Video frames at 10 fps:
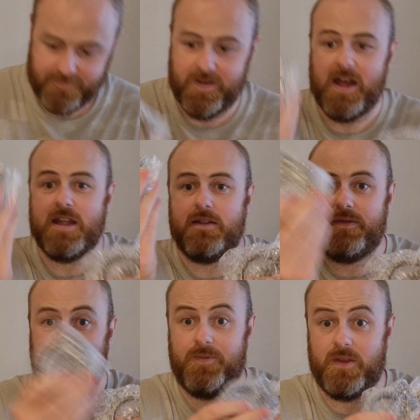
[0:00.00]
5.
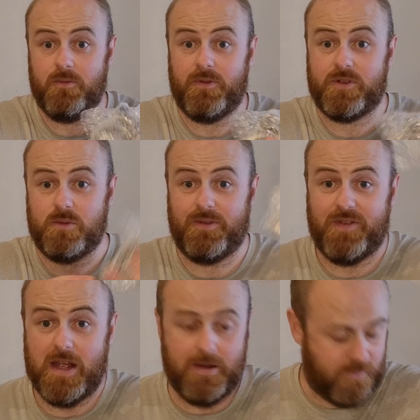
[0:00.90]
So with
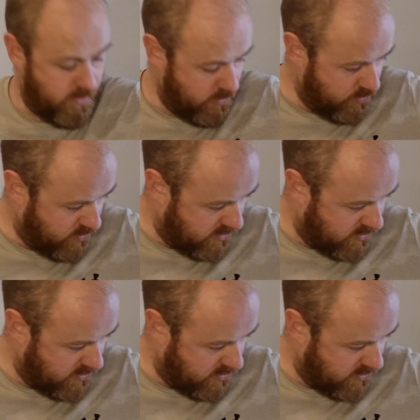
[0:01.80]
5 of those